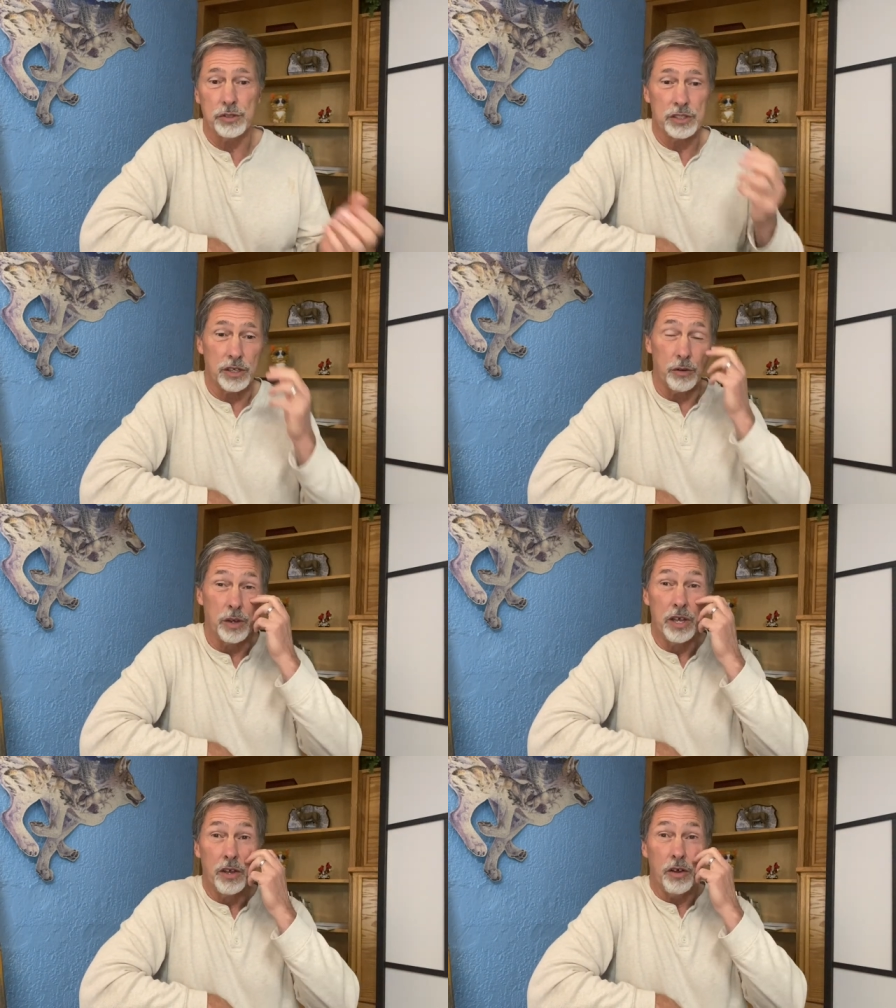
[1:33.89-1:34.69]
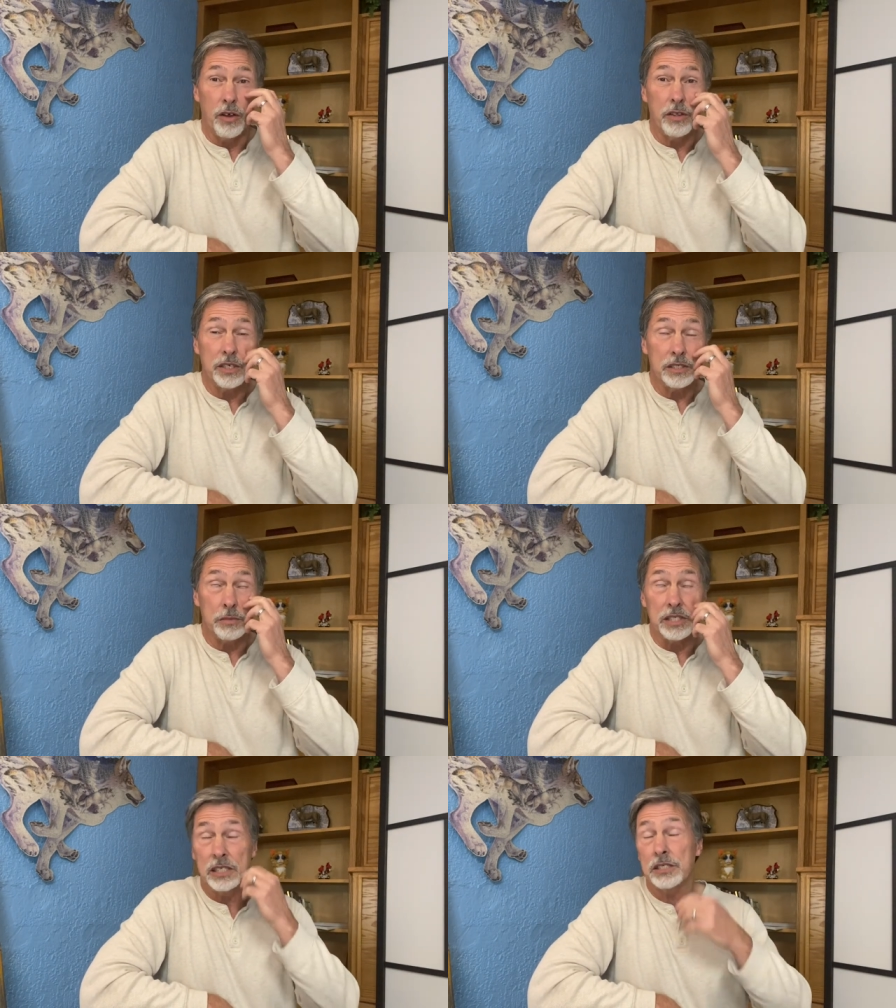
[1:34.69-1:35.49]
So all these
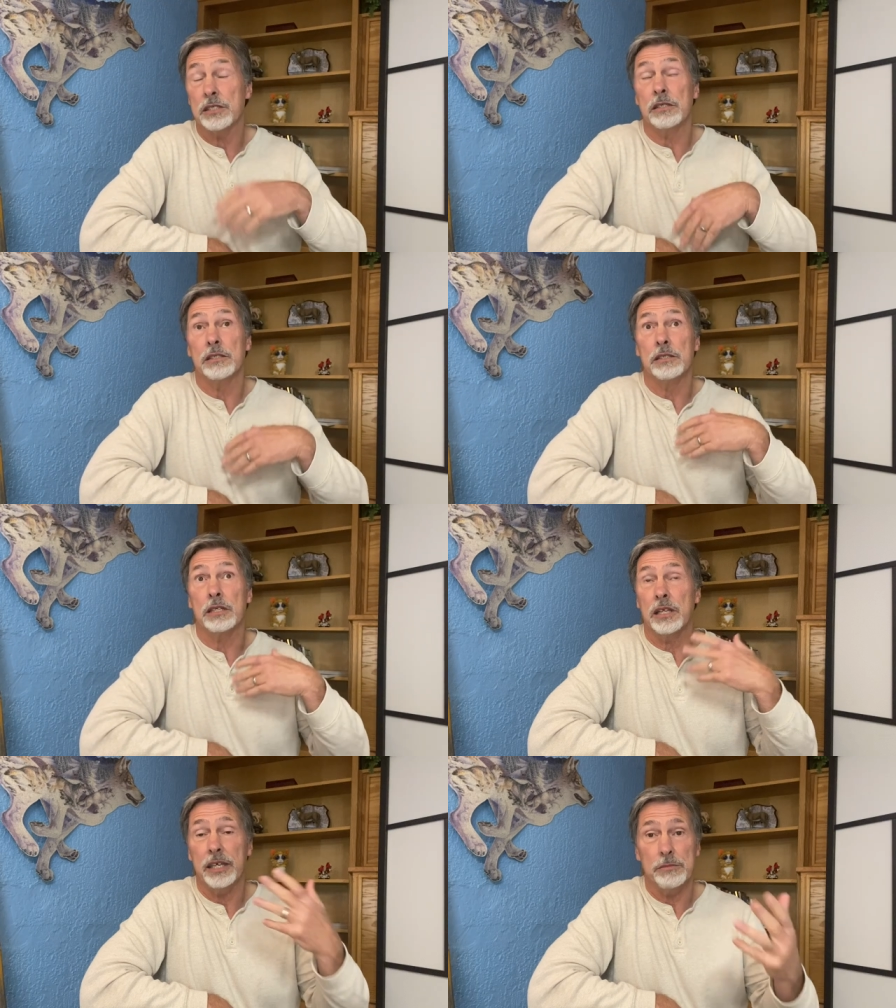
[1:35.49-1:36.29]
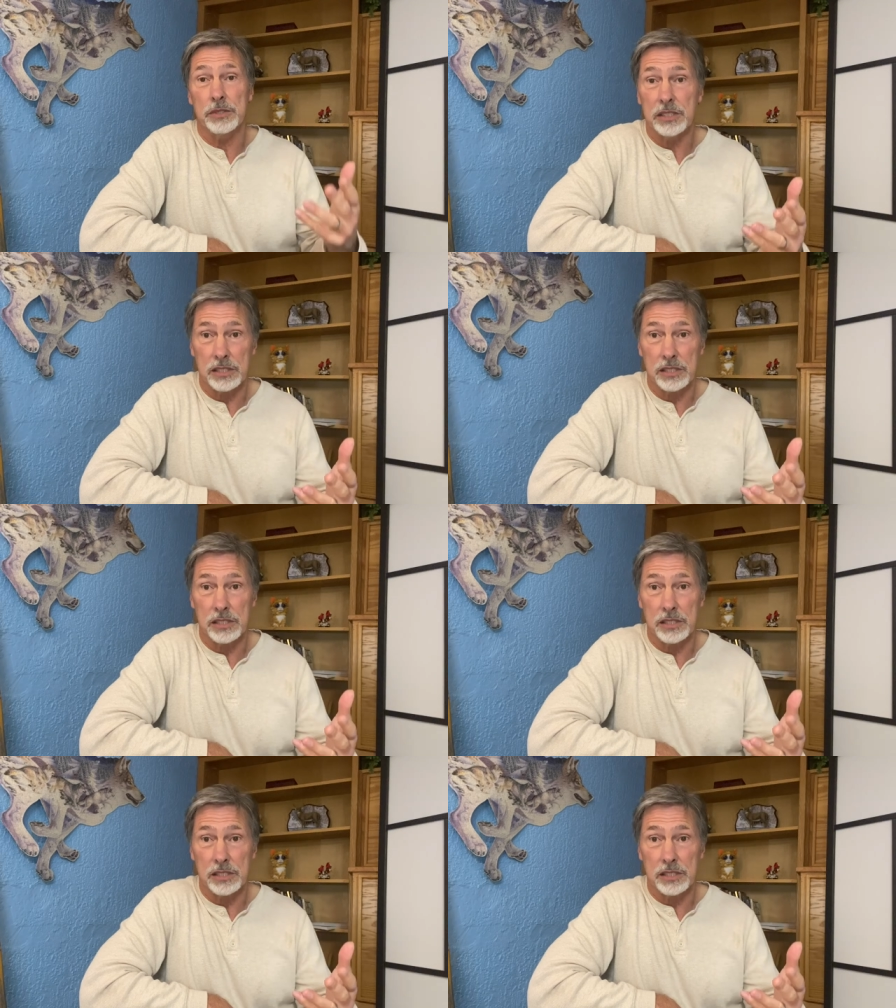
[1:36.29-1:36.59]
medicinal claims